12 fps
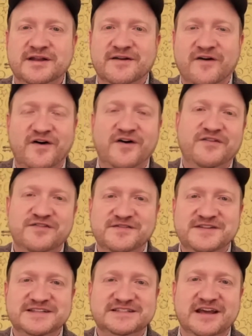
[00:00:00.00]
And then
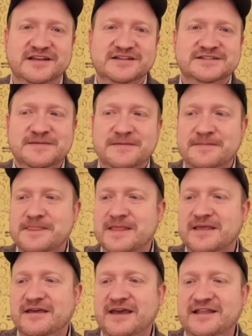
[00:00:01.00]
it transitioned to,
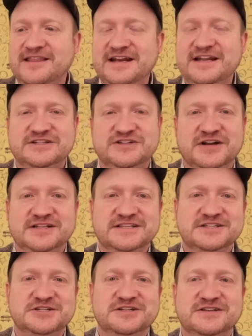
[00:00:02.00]
I'm not just gonna
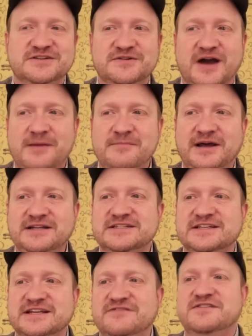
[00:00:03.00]
visit a school in all 50
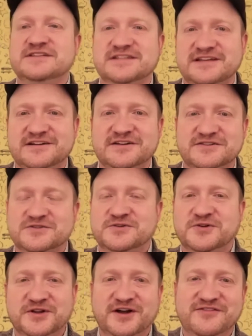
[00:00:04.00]
states. I want
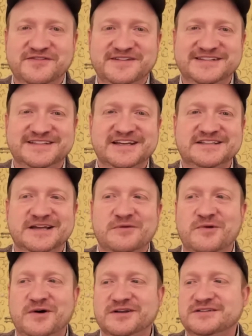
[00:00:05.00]
to
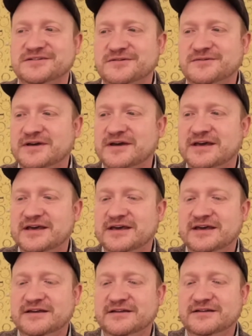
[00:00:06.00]
not go and
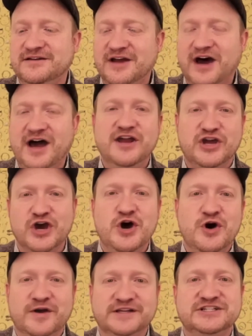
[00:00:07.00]
share one of my stories. I'm
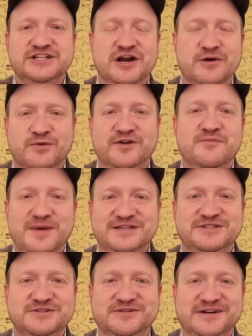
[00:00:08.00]
gonna shut my
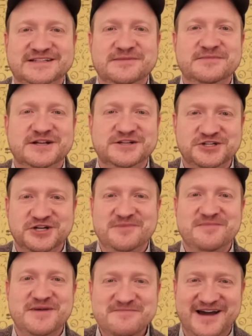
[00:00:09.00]
mouth and
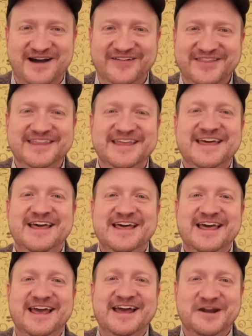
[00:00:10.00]
open my heart
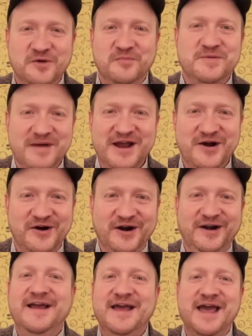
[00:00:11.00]
and just
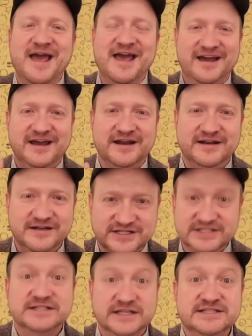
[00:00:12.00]
listen to what kids have
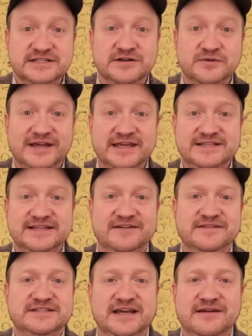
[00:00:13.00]
to say. And I'm gonna
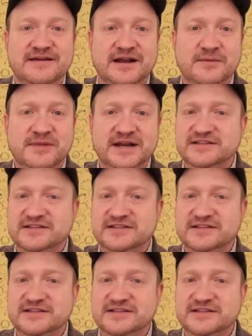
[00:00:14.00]
just lay